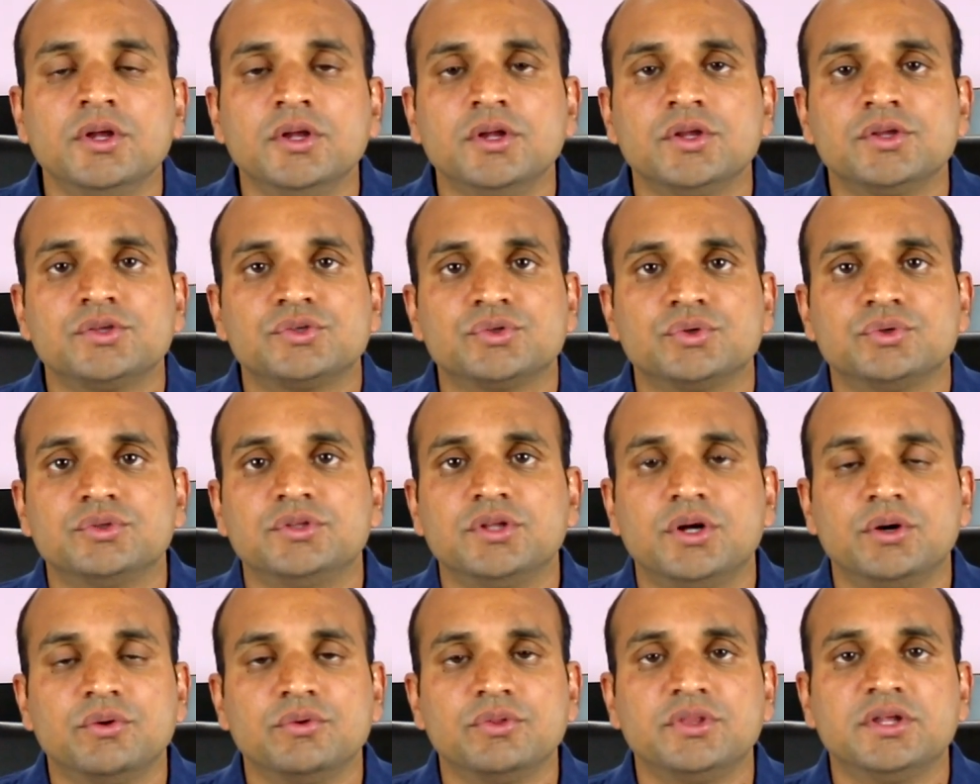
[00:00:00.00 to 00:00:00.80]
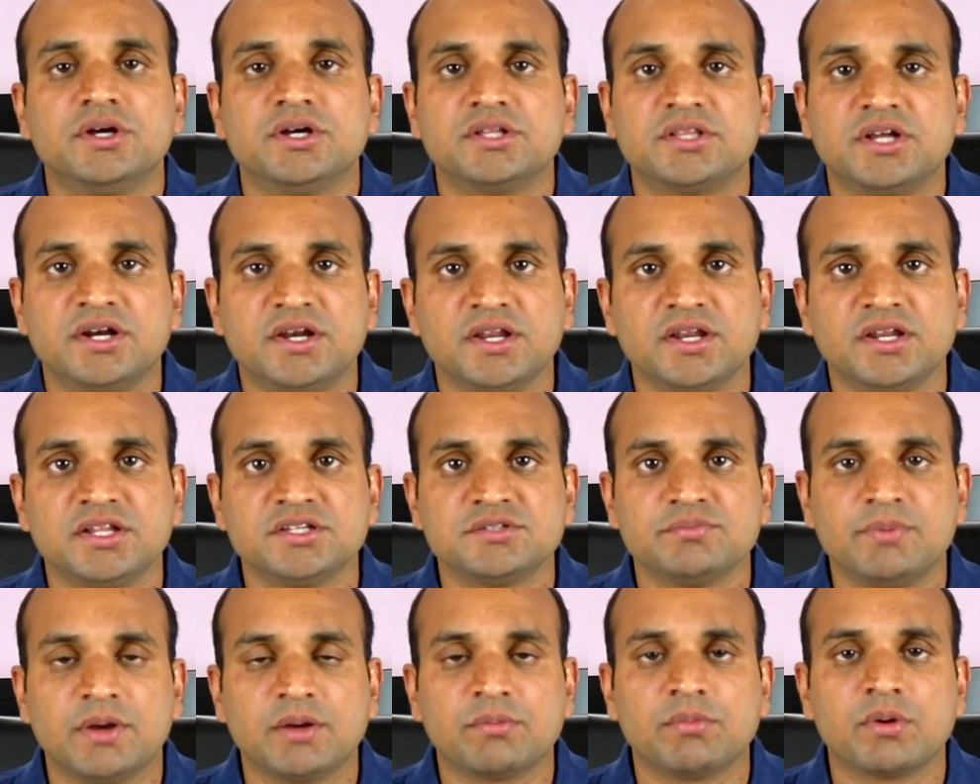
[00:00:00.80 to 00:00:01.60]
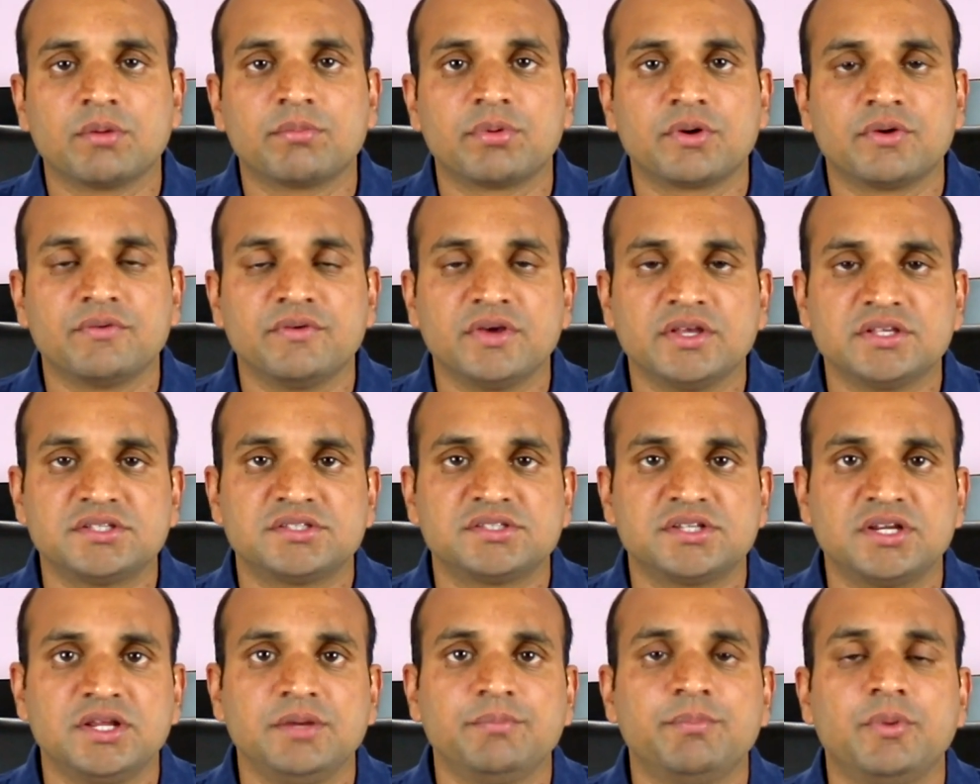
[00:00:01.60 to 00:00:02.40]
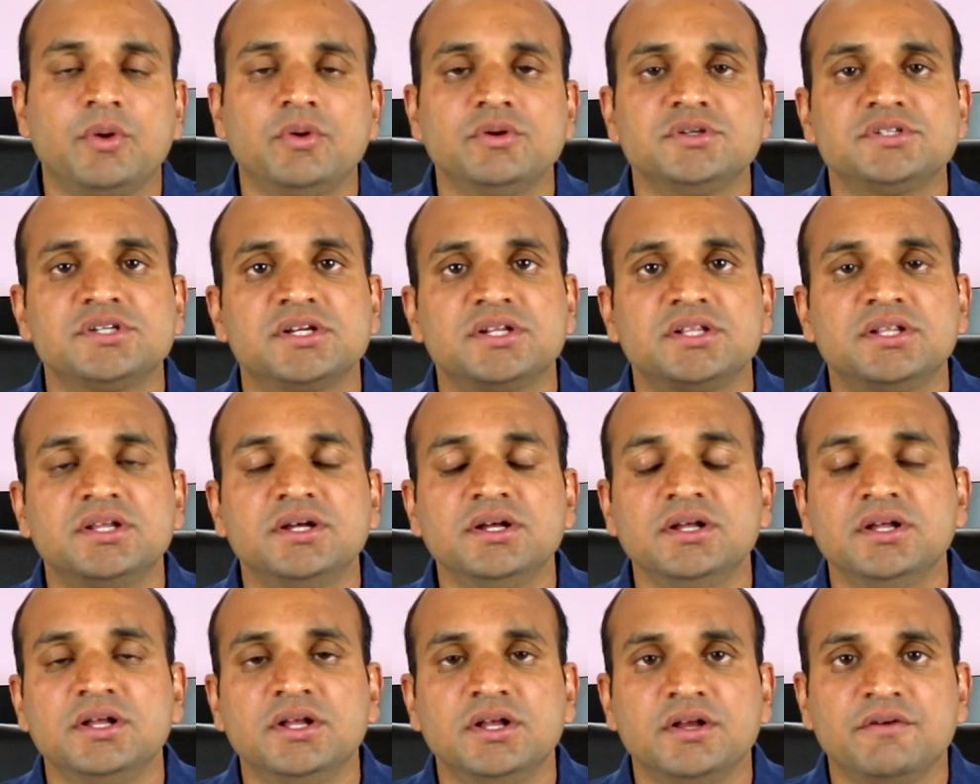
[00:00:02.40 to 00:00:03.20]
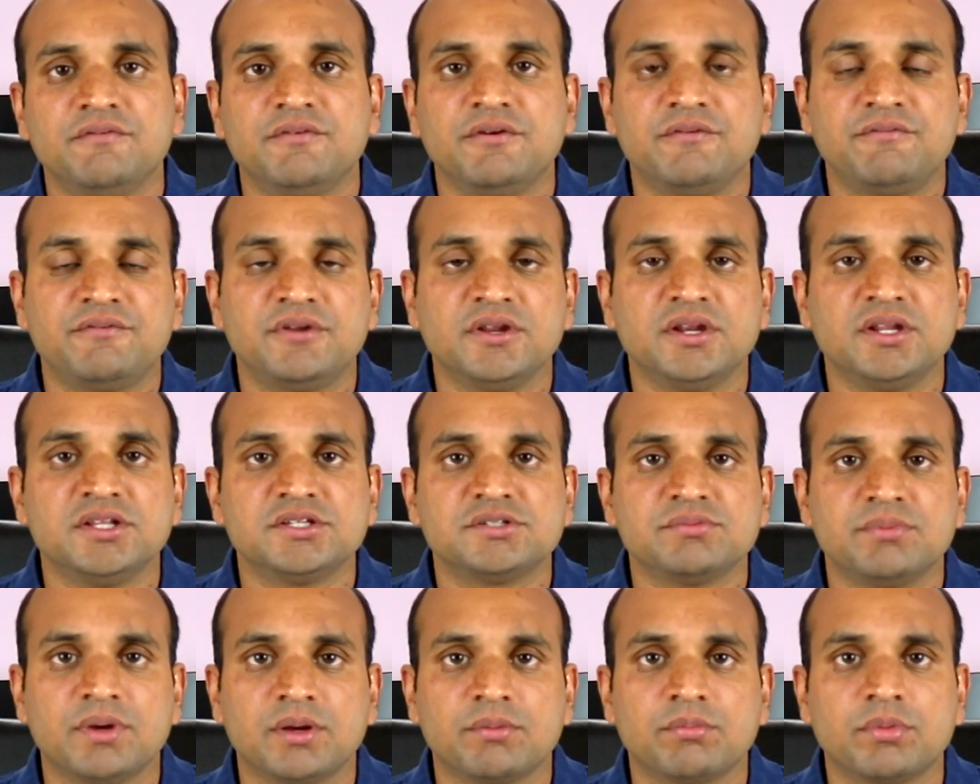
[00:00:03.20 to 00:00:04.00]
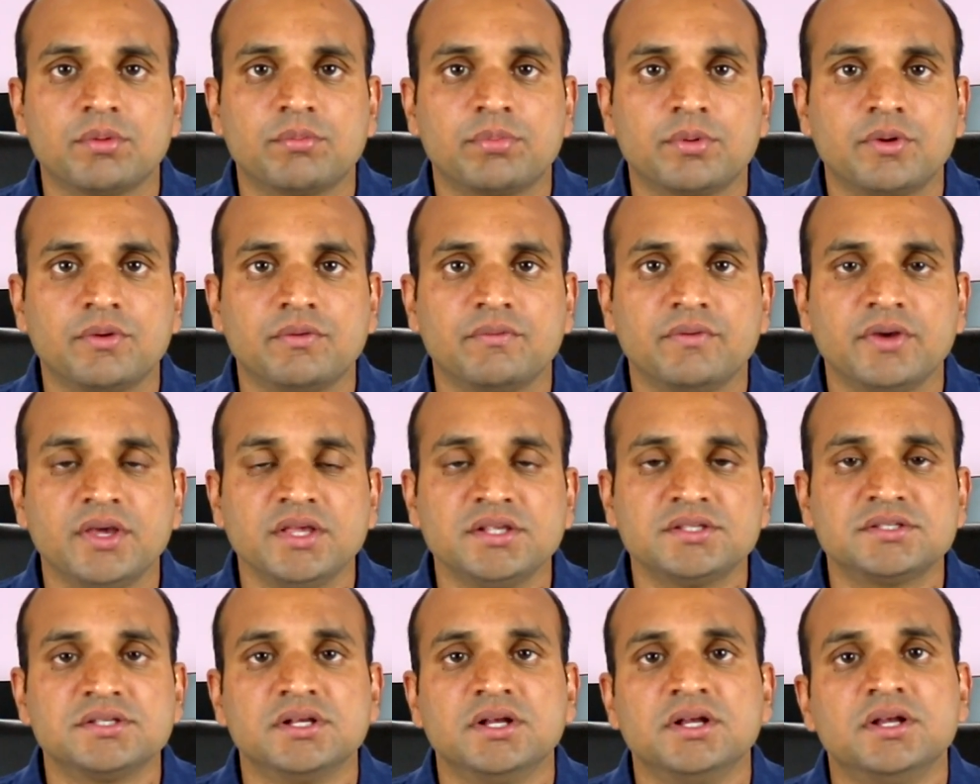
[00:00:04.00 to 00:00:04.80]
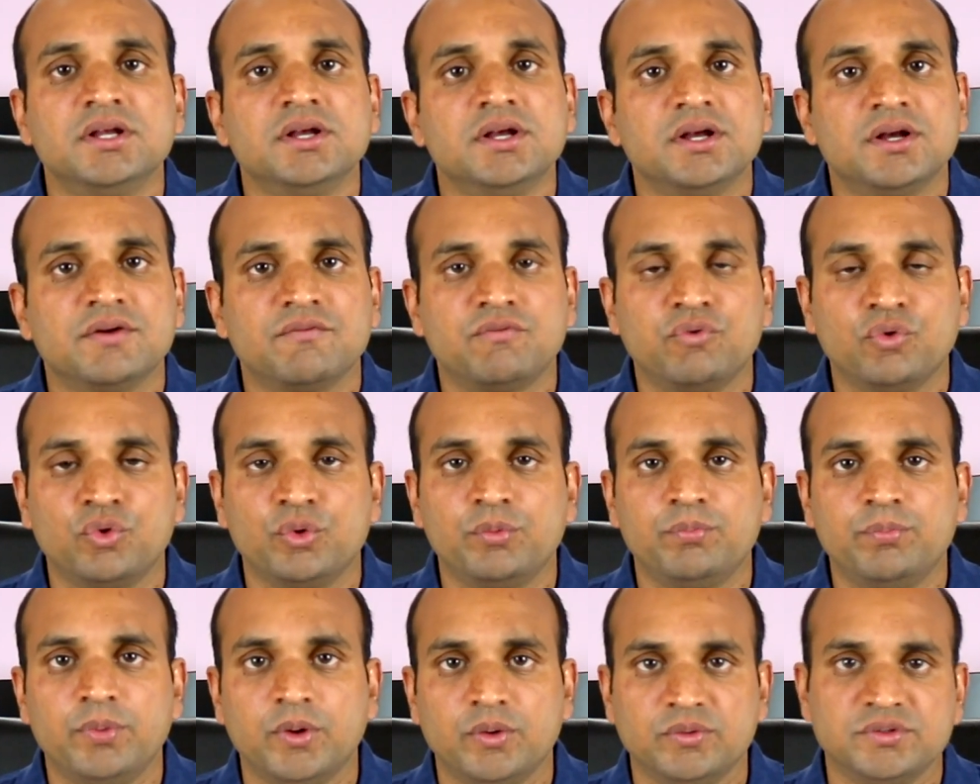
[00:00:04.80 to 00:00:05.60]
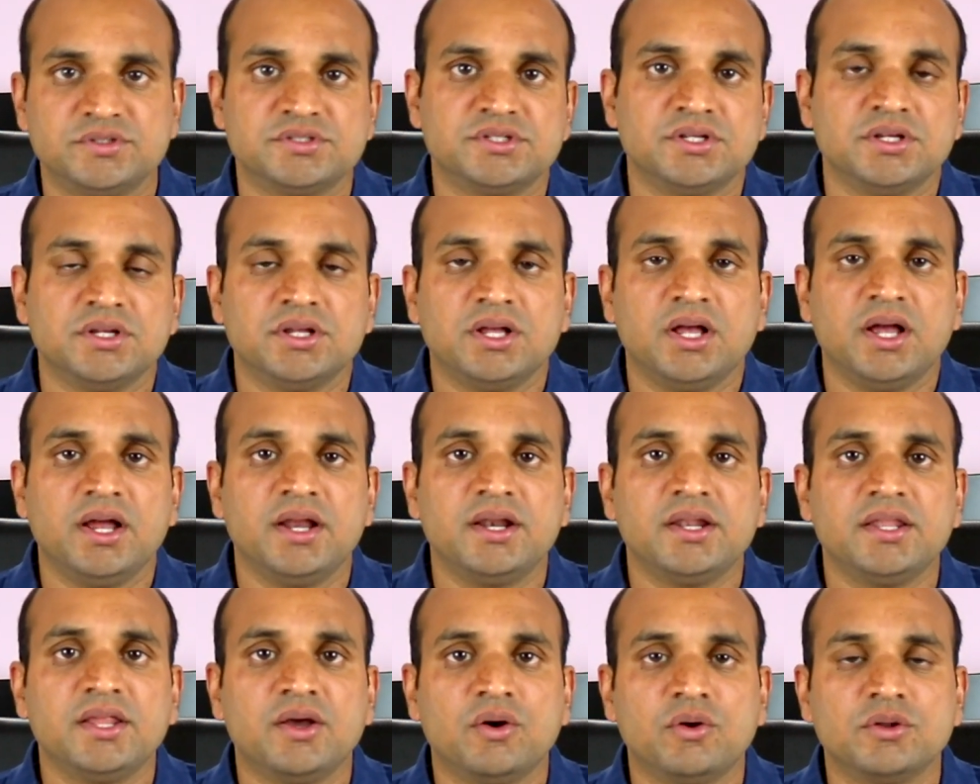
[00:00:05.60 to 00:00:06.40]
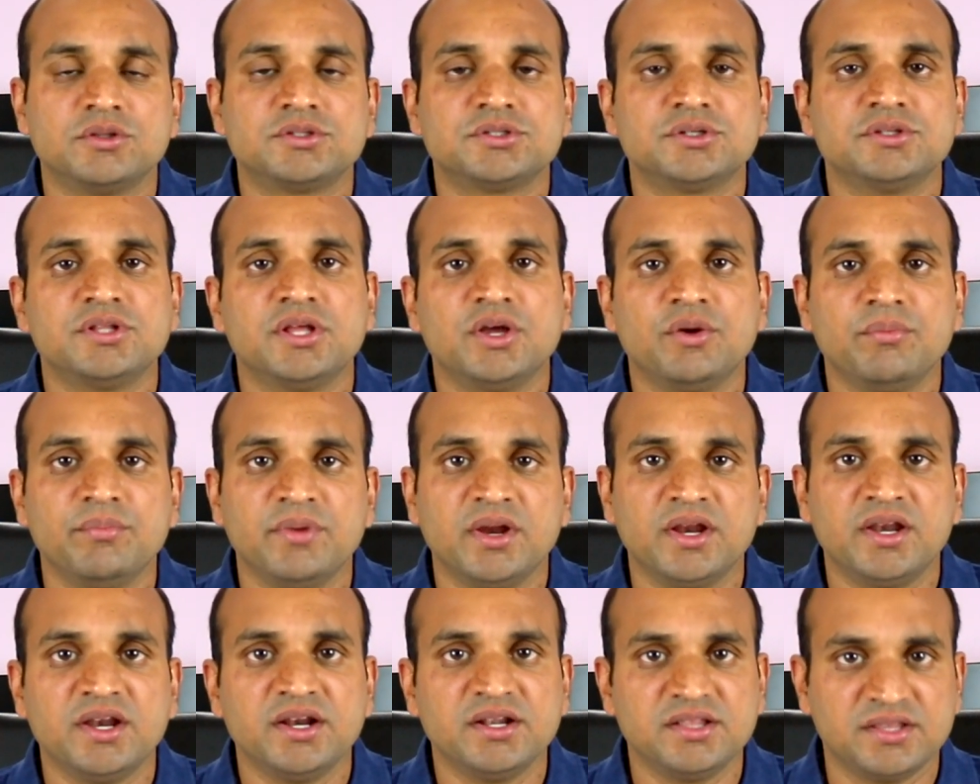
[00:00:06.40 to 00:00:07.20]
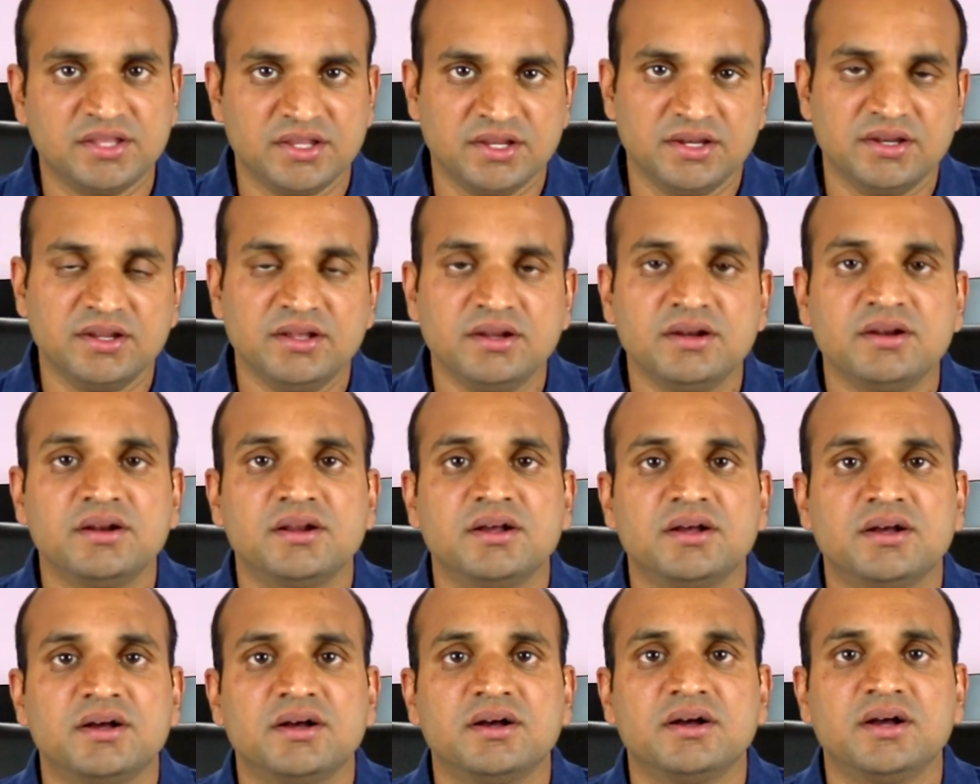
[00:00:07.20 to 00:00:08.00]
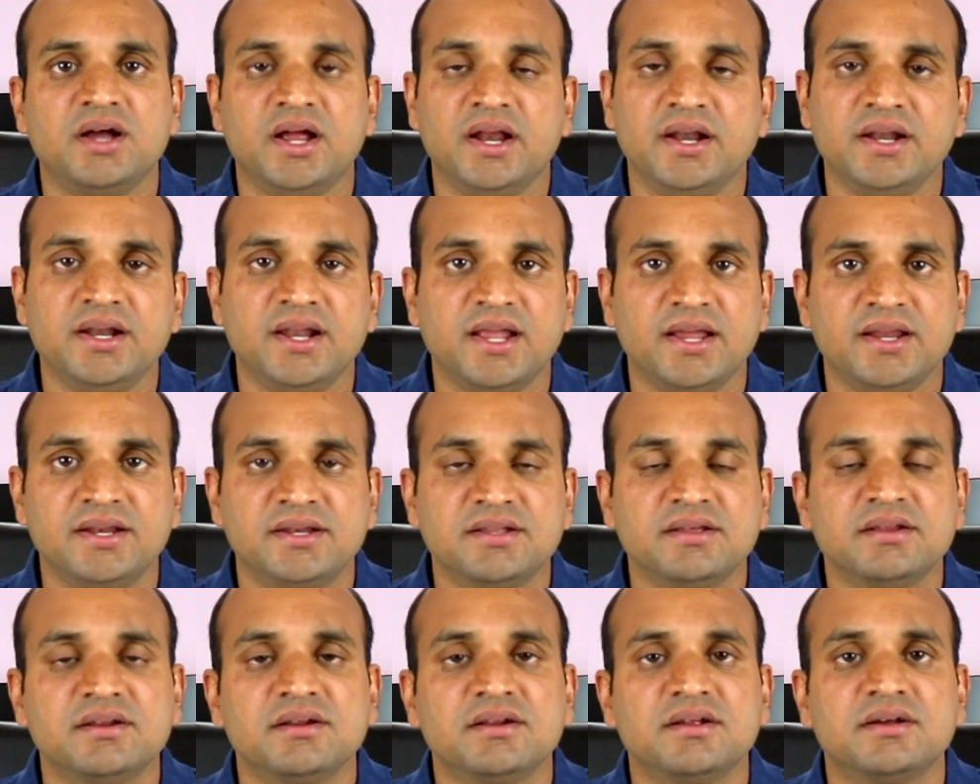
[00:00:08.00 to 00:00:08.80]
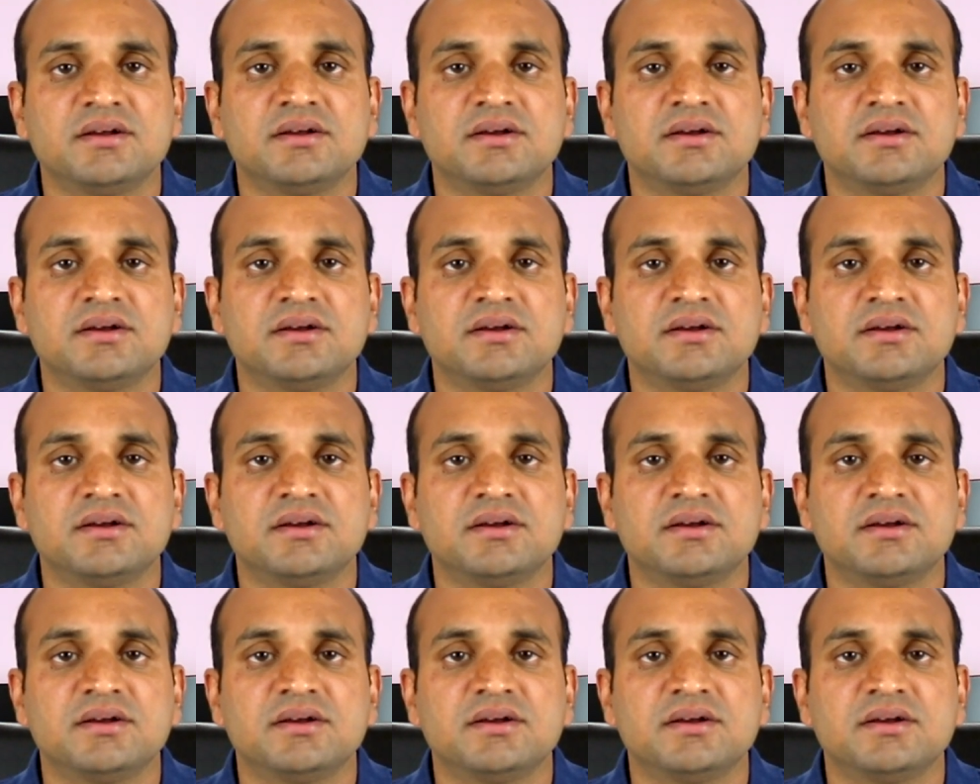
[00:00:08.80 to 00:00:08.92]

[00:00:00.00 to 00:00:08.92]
So now the 13-inch MacBook Pro weighs 3 pounds and the 15-inch MacBook Pro weighs 4 pounds. And they have made it thinner and lighter.